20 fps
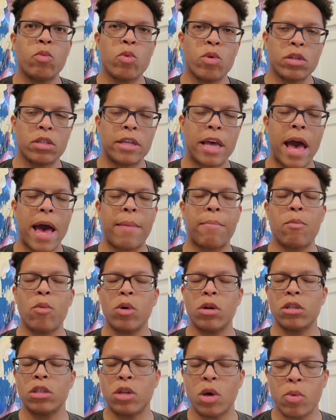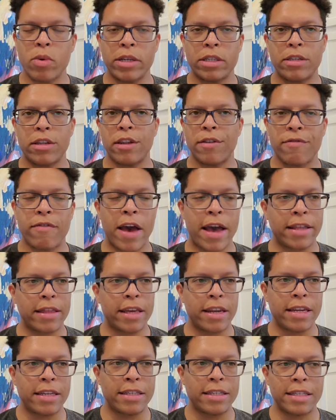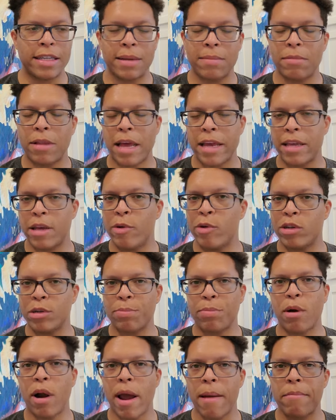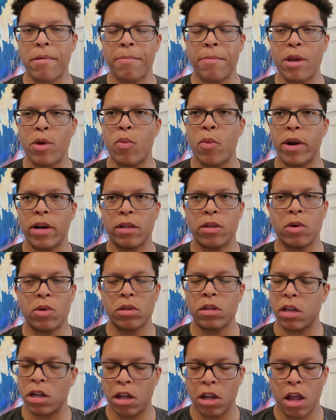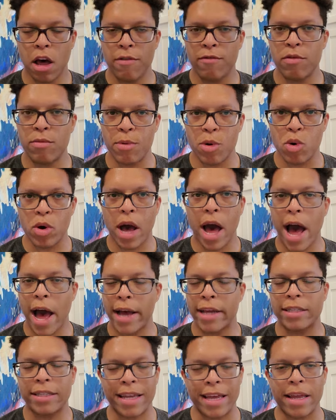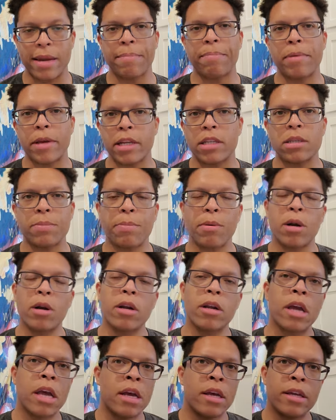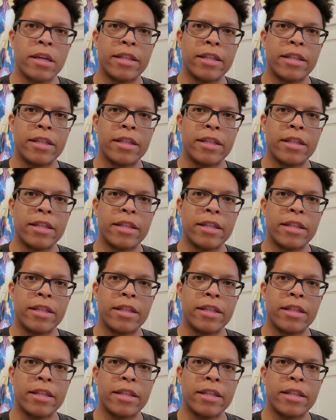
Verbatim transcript: will tap more so into the fact that it seemed like he was primed to be one of those lovable guys in Pittsburgh